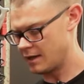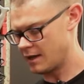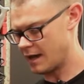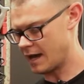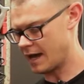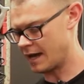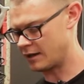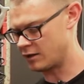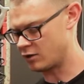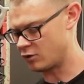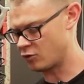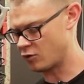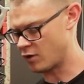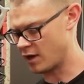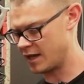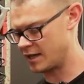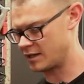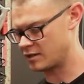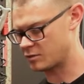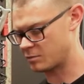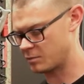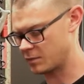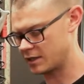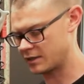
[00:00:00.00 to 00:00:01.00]
and
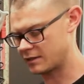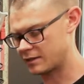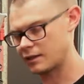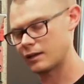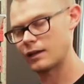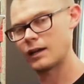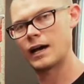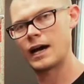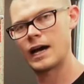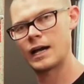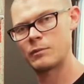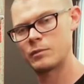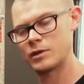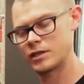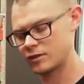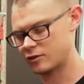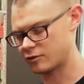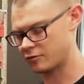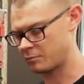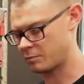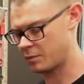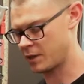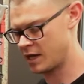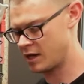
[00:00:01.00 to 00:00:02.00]
arrangement alignment
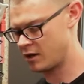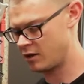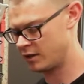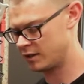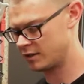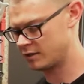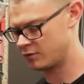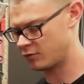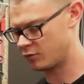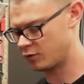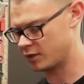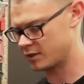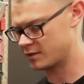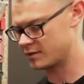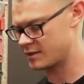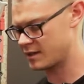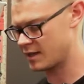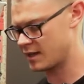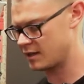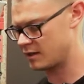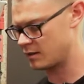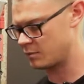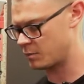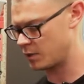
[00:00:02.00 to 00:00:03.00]
of bearings for
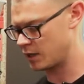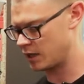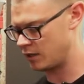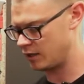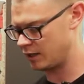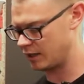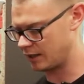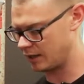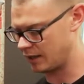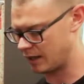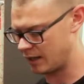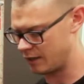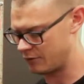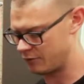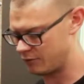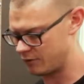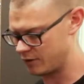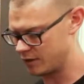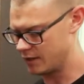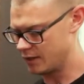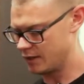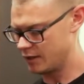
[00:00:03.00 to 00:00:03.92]
extended bearing life.